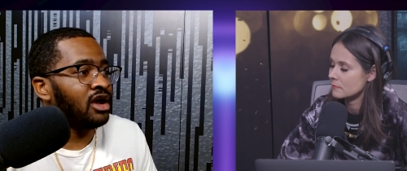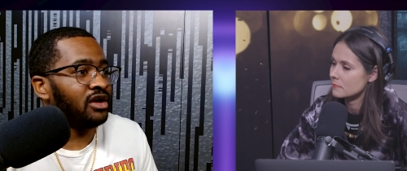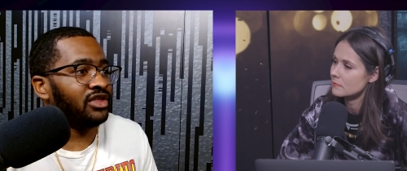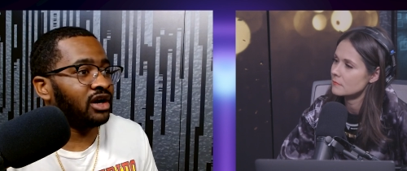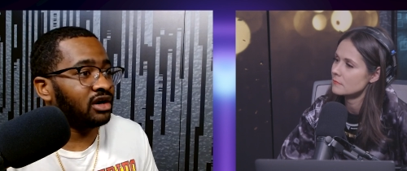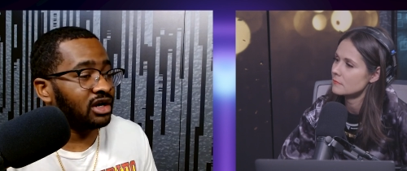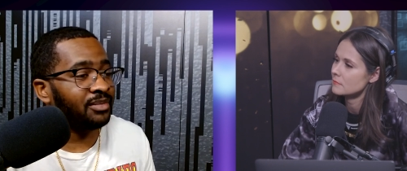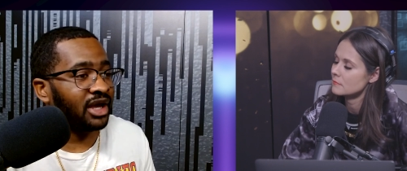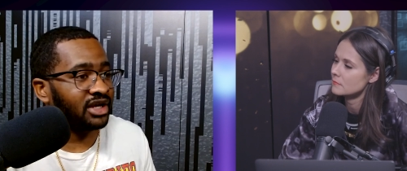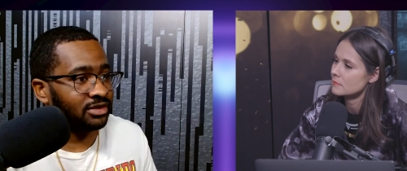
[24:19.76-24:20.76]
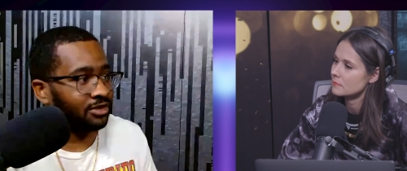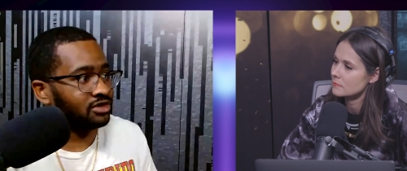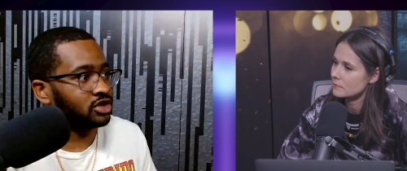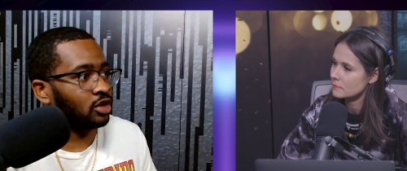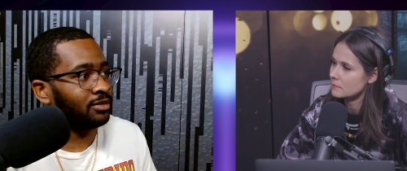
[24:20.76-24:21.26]
Speaker 1: they're going to pass the ball
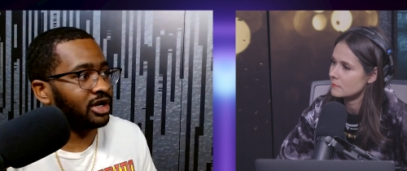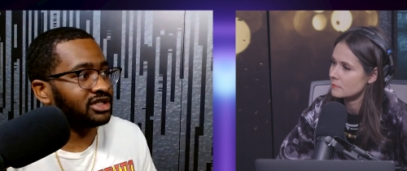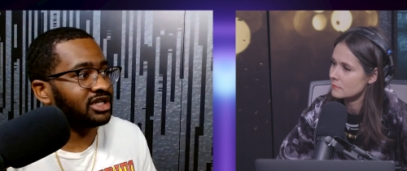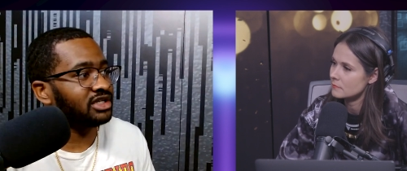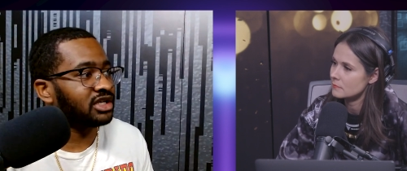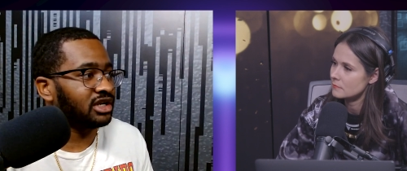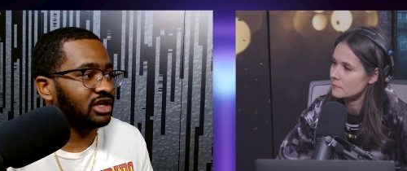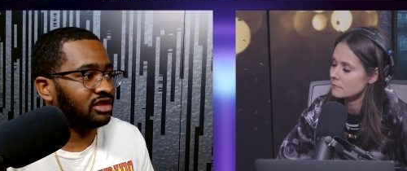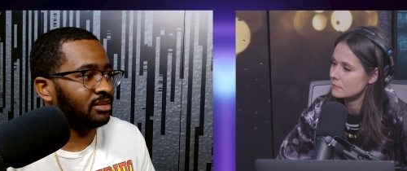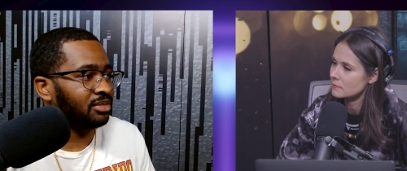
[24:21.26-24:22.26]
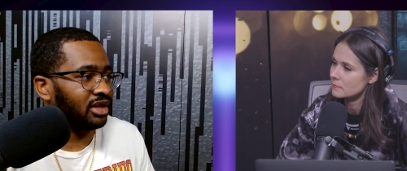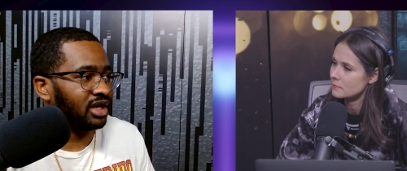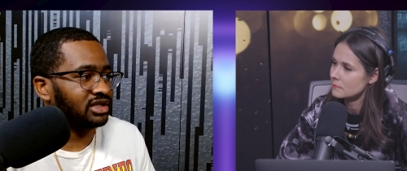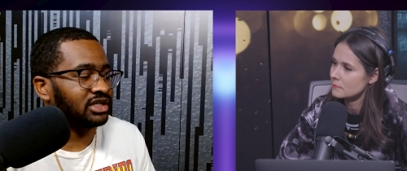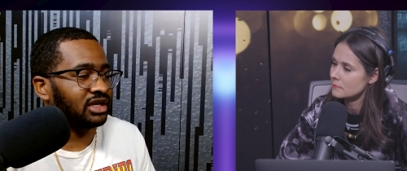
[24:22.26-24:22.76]
so much and he's going to get them
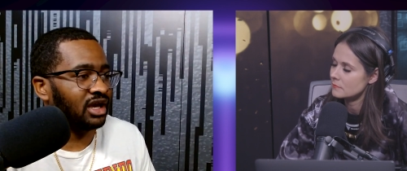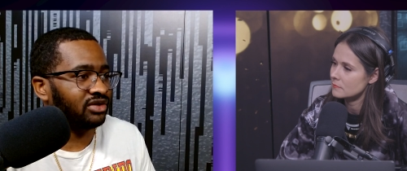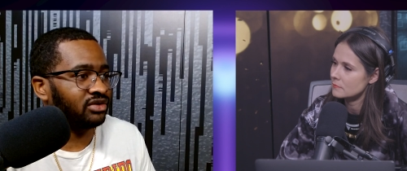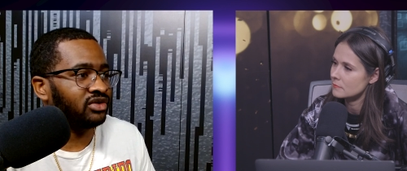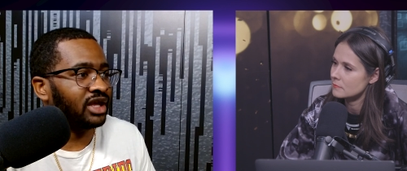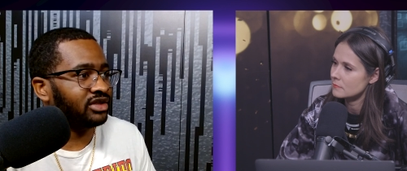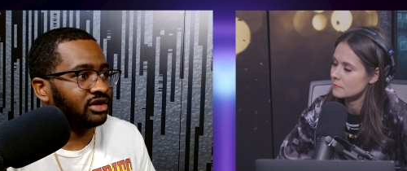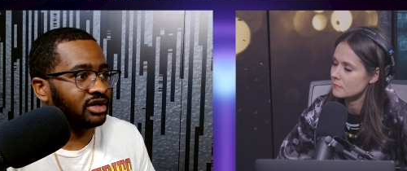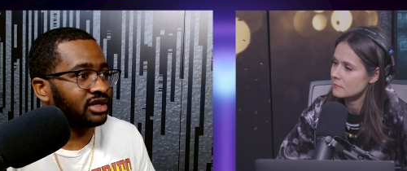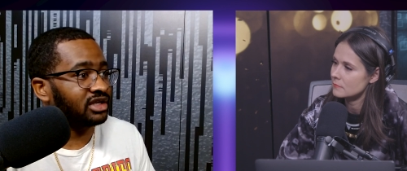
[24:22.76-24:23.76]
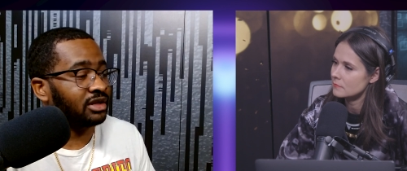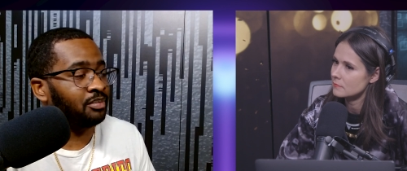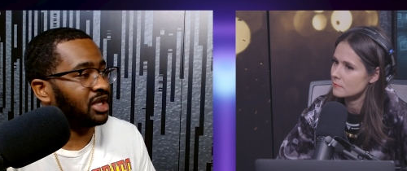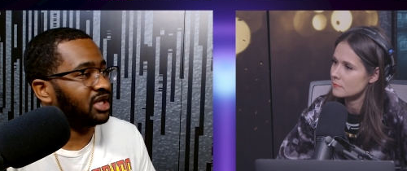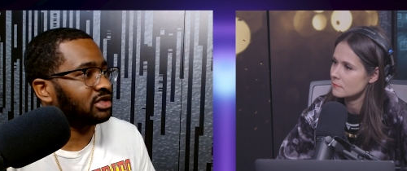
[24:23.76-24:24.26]
playing together that they're going to get the
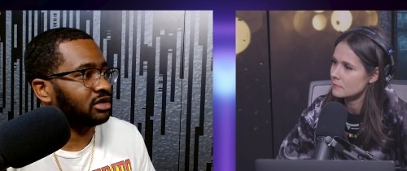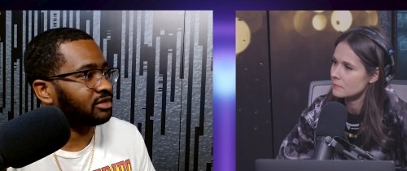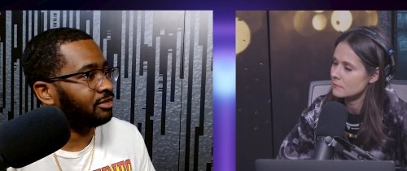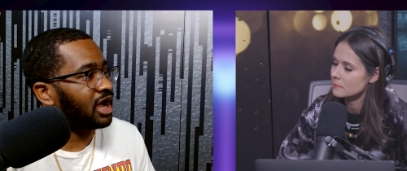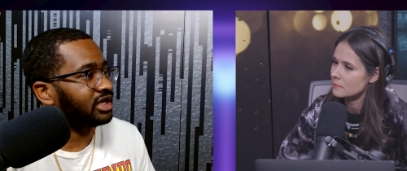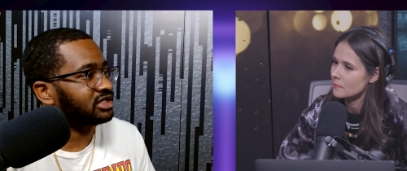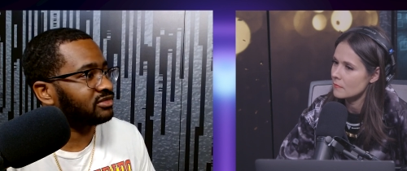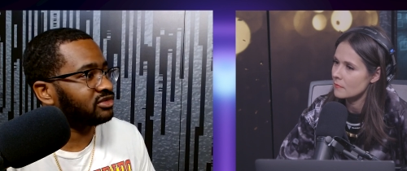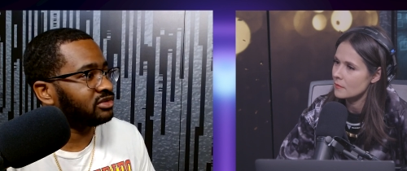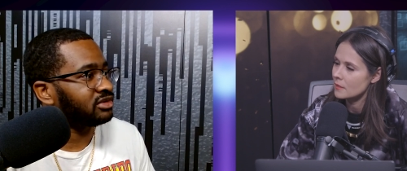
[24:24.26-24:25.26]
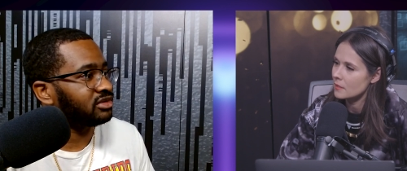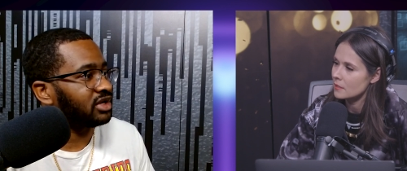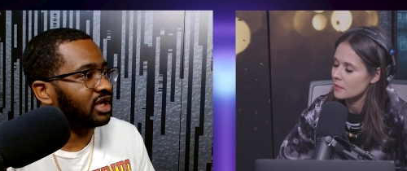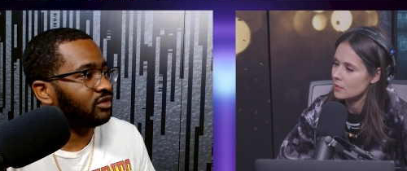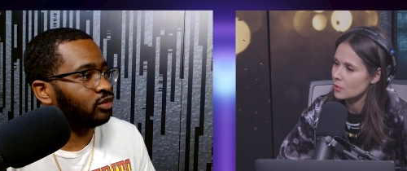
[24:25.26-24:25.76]
best look possible.
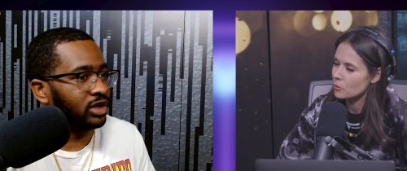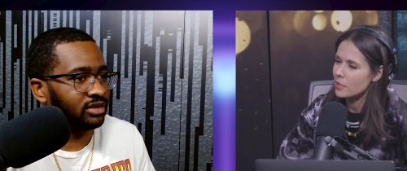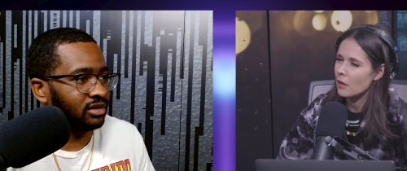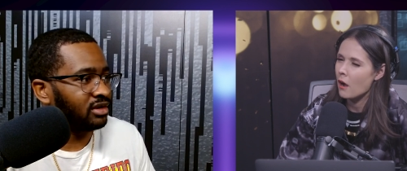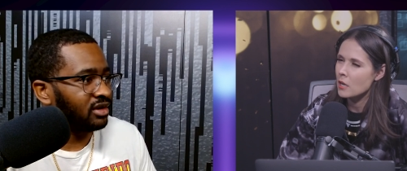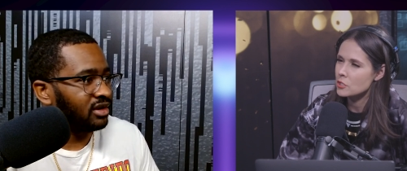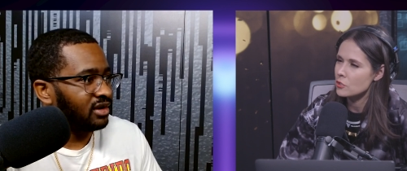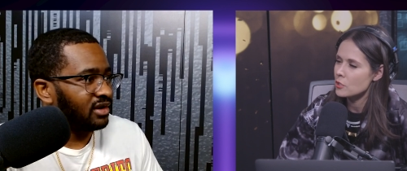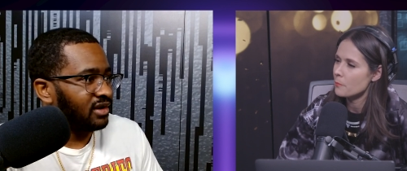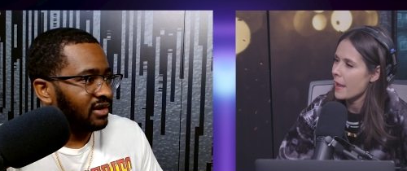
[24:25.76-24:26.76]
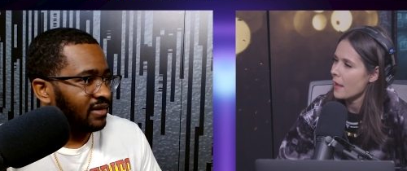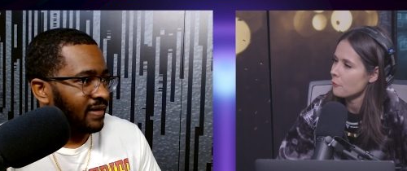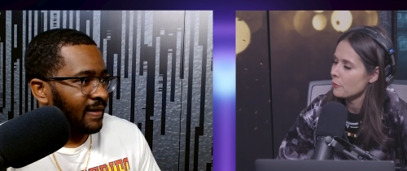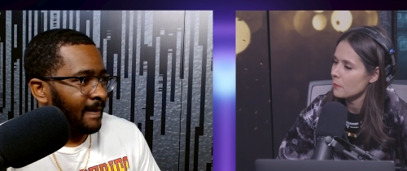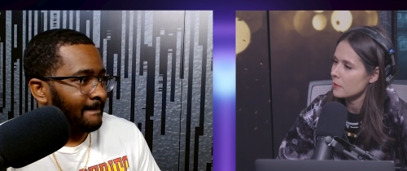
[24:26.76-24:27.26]
Speaker 2: You with, think Osser's a bad
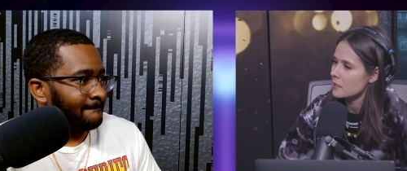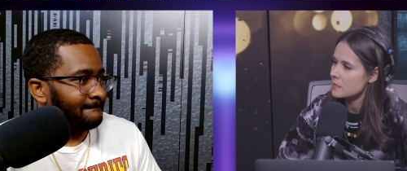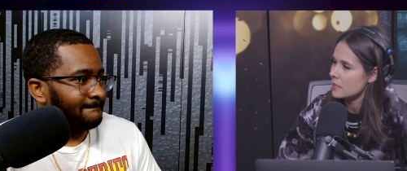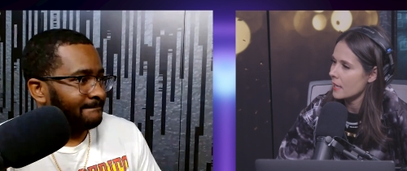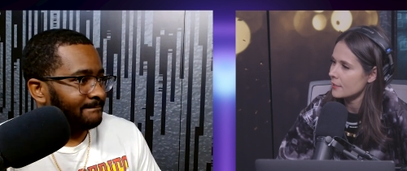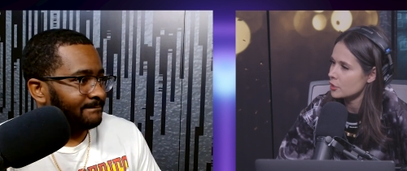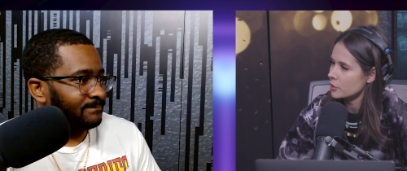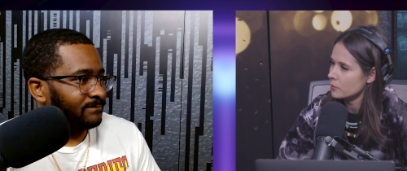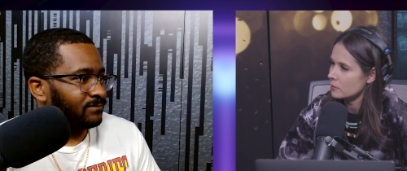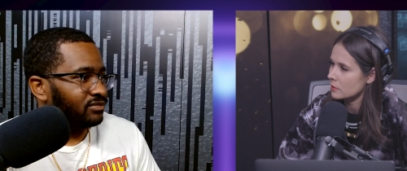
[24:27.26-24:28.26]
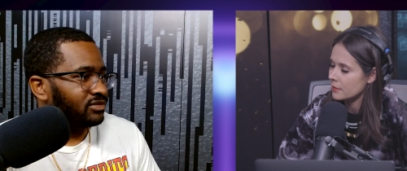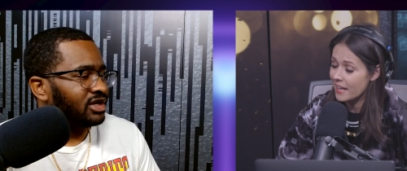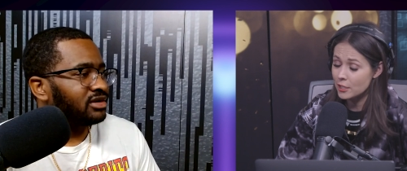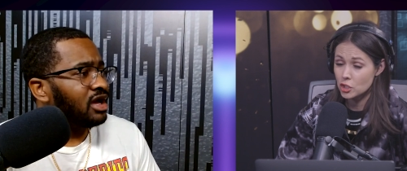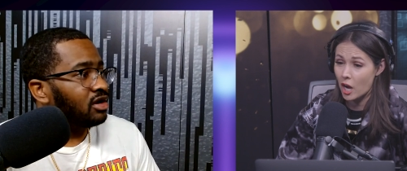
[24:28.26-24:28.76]
fit because he can't shoot?
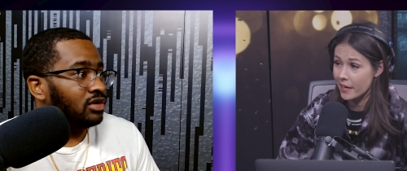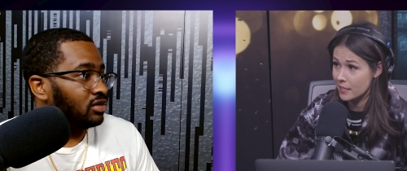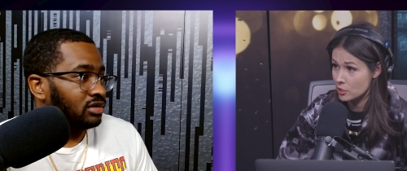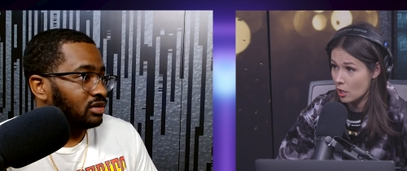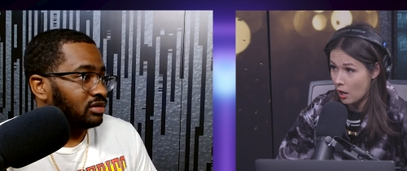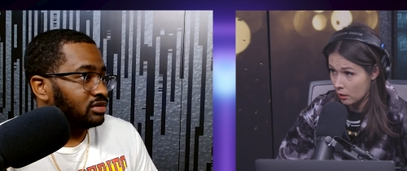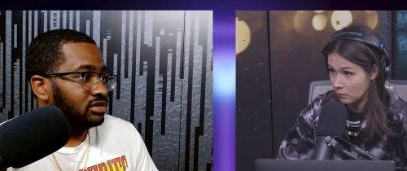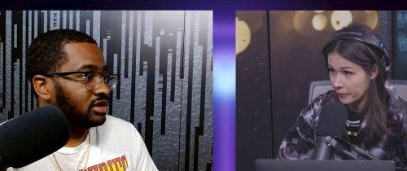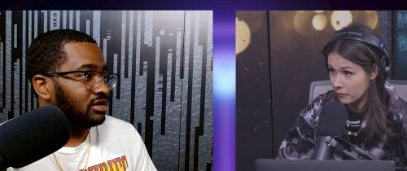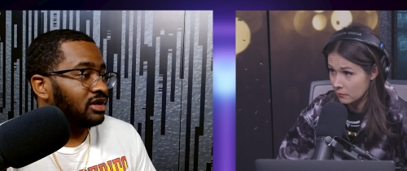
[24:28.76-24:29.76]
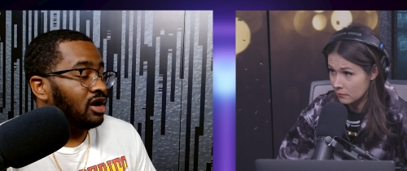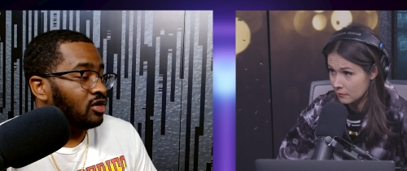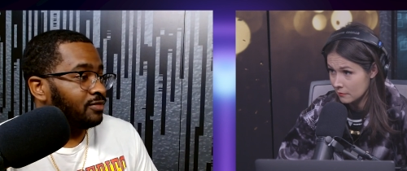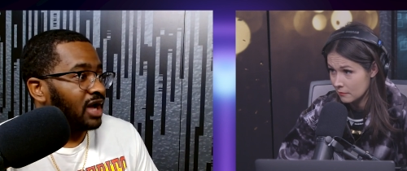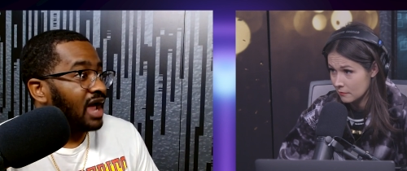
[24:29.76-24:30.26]
That no, shot is ugly.
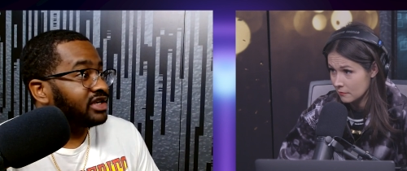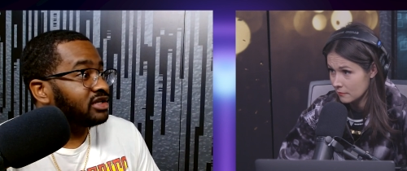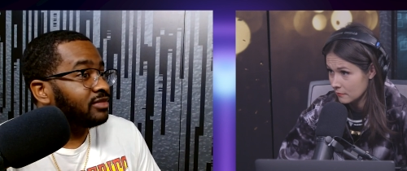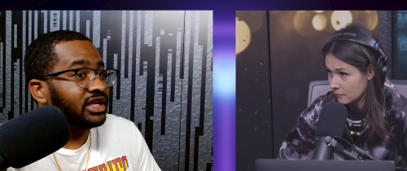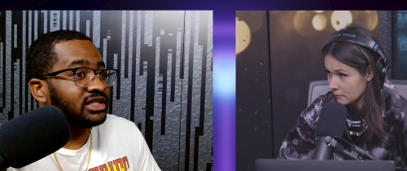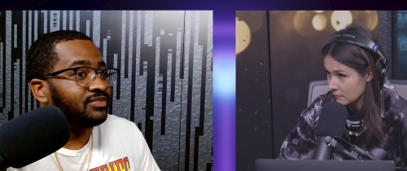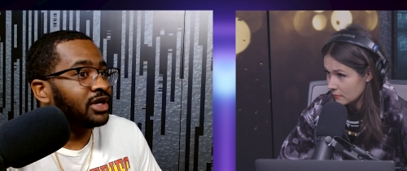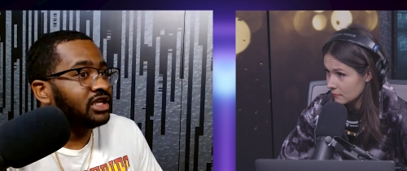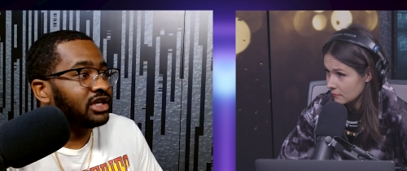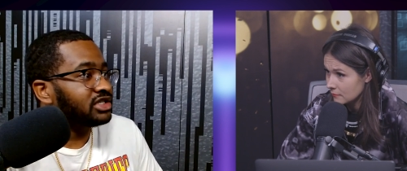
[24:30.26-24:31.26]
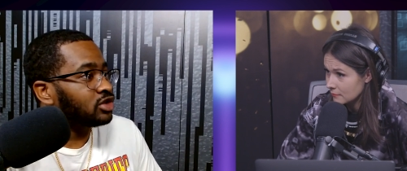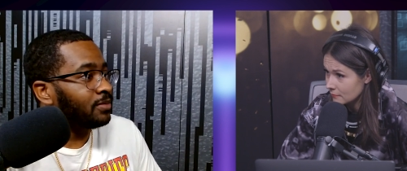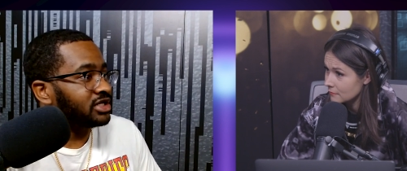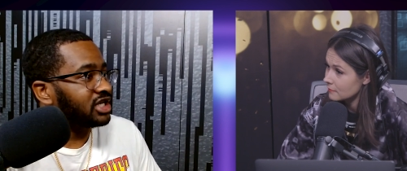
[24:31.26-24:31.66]
Speaker 1: No, but I it's but he does so much